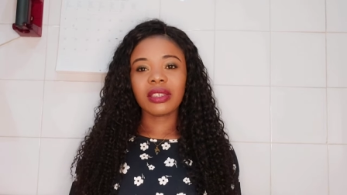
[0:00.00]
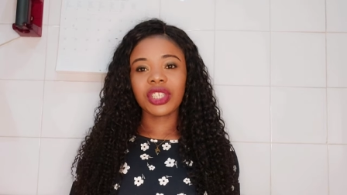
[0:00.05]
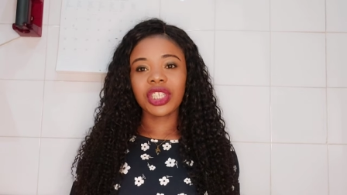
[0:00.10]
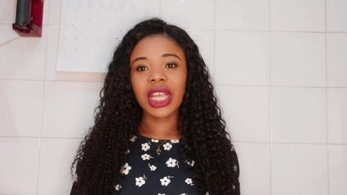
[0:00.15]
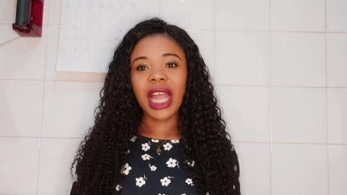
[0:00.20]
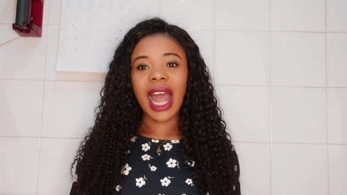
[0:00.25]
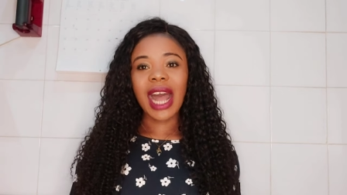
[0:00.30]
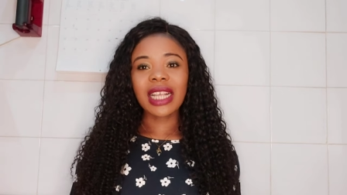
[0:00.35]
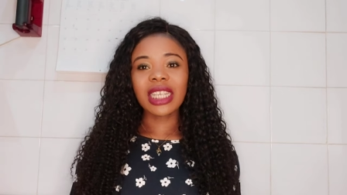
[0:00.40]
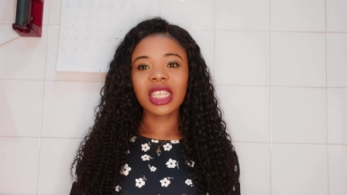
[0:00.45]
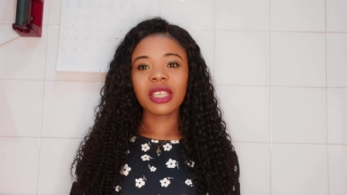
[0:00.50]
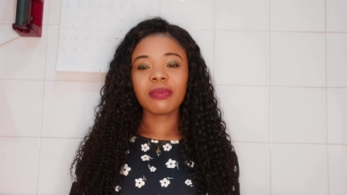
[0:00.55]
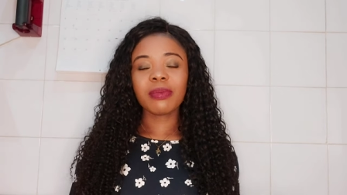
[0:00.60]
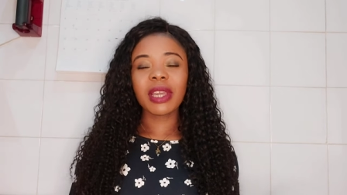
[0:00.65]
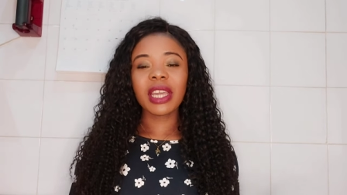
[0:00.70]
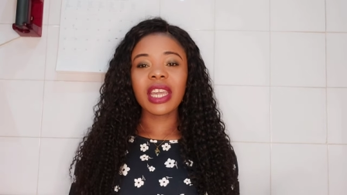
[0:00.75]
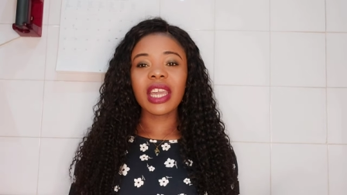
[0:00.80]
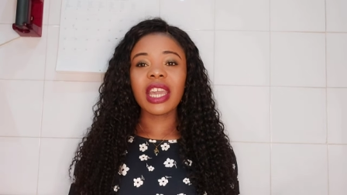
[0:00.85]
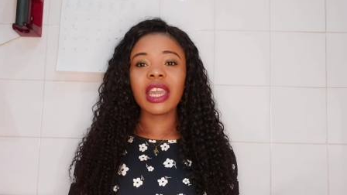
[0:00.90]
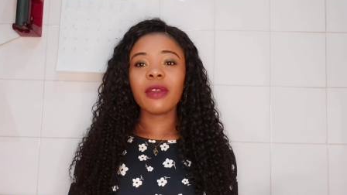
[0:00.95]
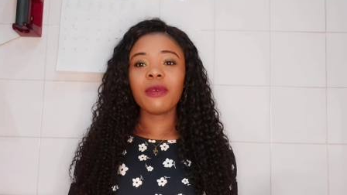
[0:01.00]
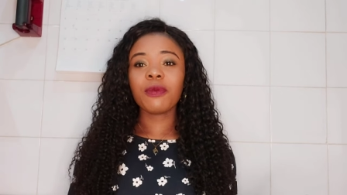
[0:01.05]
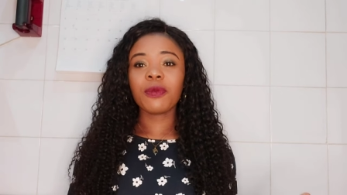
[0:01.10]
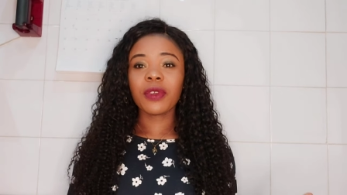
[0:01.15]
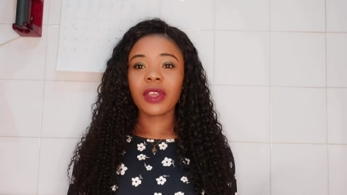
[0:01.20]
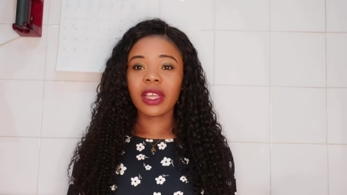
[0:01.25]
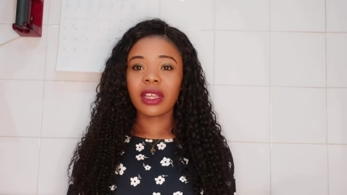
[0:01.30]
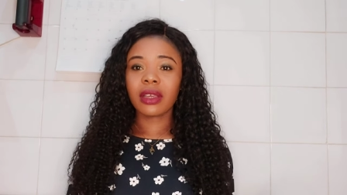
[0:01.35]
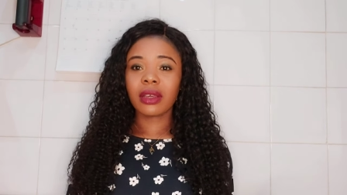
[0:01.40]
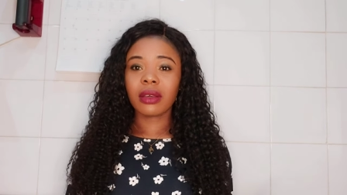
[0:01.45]
she asked me
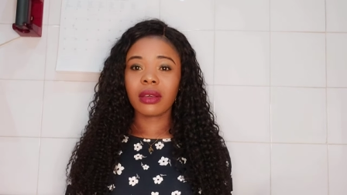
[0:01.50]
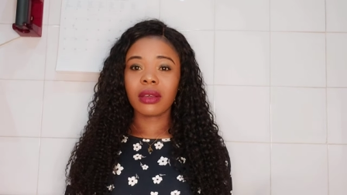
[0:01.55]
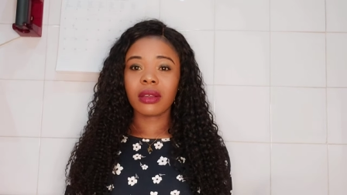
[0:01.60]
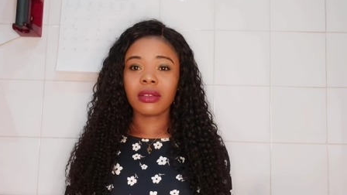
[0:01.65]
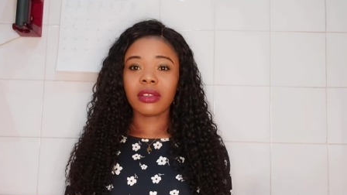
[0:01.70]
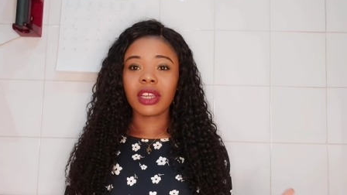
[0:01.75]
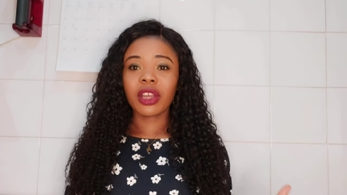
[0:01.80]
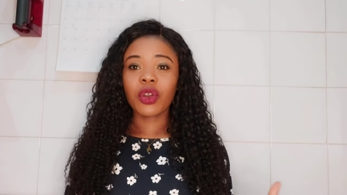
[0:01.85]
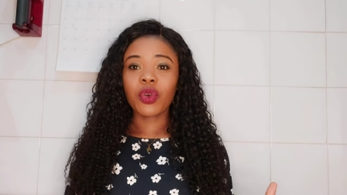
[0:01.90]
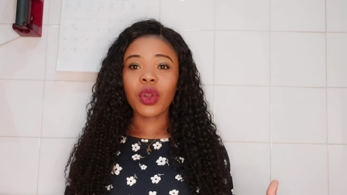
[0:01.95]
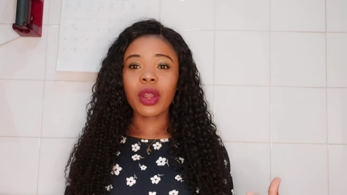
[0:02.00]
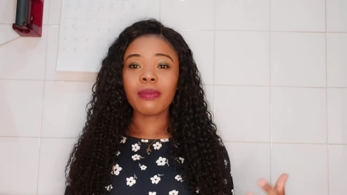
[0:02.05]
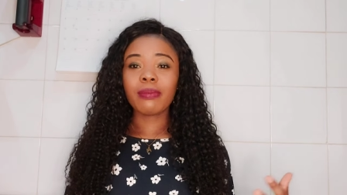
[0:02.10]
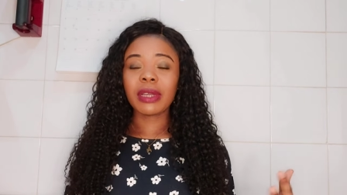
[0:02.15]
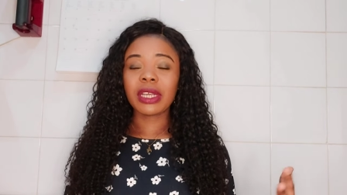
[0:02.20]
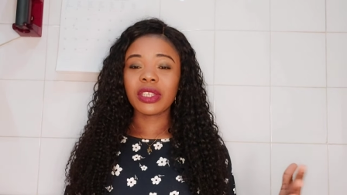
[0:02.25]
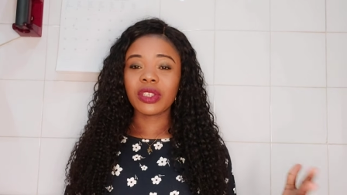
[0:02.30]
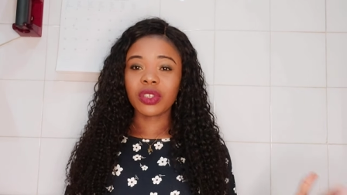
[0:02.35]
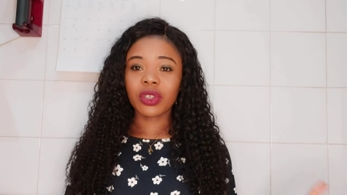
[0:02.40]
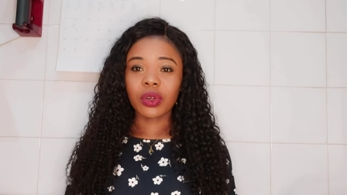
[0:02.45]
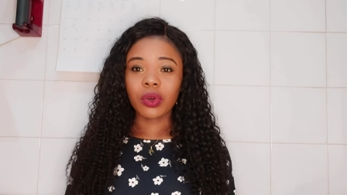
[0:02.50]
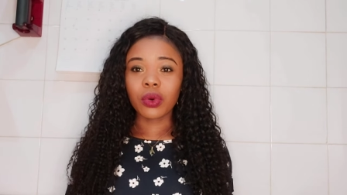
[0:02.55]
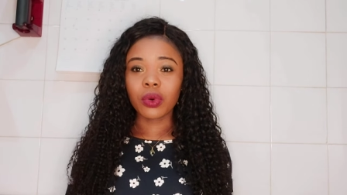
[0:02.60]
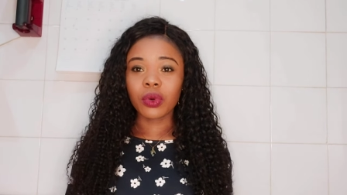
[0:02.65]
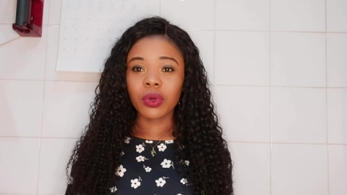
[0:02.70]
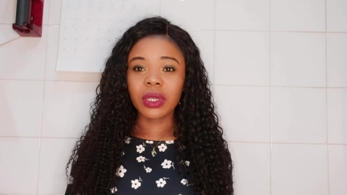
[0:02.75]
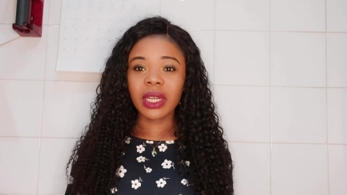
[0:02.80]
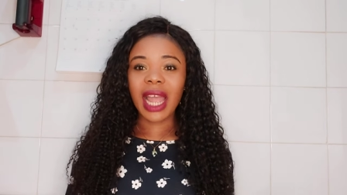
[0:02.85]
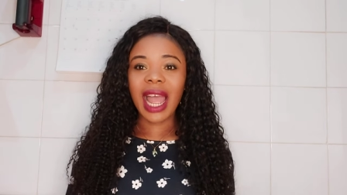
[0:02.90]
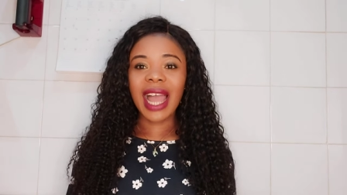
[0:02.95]
if the cream is
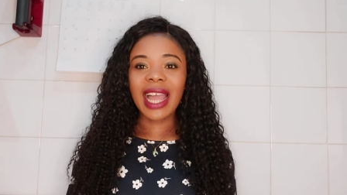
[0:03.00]
good.